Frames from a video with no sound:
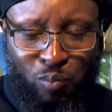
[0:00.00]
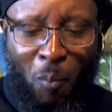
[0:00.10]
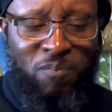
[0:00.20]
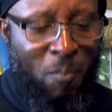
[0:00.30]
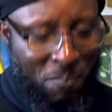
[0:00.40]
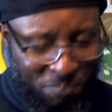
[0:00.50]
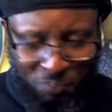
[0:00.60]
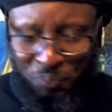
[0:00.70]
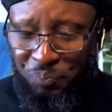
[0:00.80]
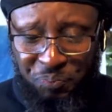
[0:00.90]
Mm.
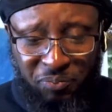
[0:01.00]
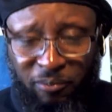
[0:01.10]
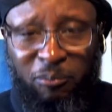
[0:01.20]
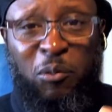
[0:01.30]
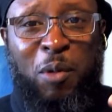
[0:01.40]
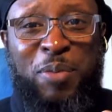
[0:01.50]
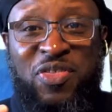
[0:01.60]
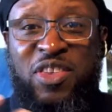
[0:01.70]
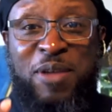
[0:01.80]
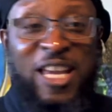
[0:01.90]

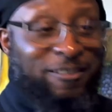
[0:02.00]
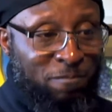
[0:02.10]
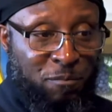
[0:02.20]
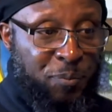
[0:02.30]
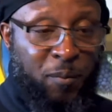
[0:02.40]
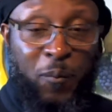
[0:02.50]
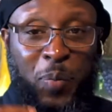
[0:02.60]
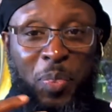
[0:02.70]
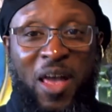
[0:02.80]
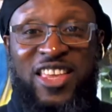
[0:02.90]
But to me,
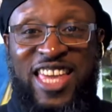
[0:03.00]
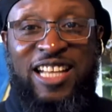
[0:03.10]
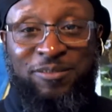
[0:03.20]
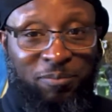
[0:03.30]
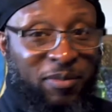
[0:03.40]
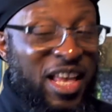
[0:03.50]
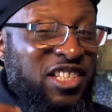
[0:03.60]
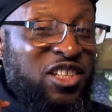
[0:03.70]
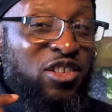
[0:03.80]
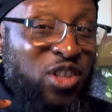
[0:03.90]
again, there's
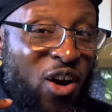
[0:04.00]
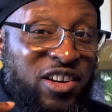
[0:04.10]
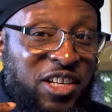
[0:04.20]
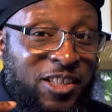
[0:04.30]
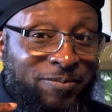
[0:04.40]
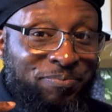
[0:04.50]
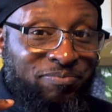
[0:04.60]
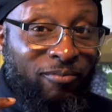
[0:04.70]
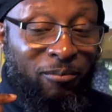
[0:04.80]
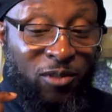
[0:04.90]
a little tartness.
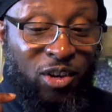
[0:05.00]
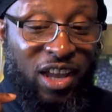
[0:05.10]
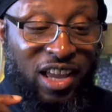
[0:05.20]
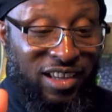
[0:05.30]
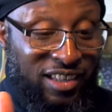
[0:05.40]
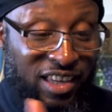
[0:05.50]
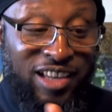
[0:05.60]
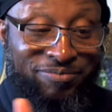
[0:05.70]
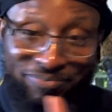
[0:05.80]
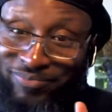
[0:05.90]
Okay,
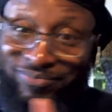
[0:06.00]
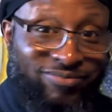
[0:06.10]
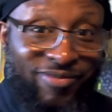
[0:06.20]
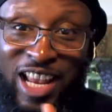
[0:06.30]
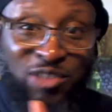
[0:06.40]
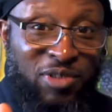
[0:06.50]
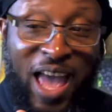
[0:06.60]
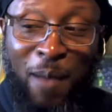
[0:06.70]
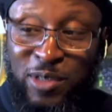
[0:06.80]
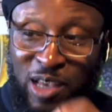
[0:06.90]
again, that's what
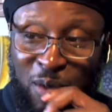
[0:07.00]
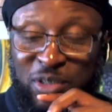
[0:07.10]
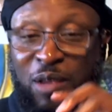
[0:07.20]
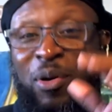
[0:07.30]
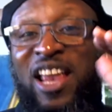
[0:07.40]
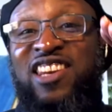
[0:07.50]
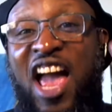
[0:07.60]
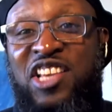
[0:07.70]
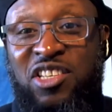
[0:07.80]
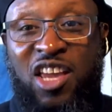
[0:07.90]
happens. But they play
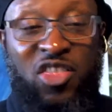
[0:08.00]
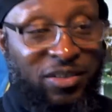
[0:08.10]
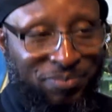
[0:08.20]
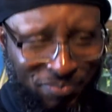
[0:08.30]
nice together.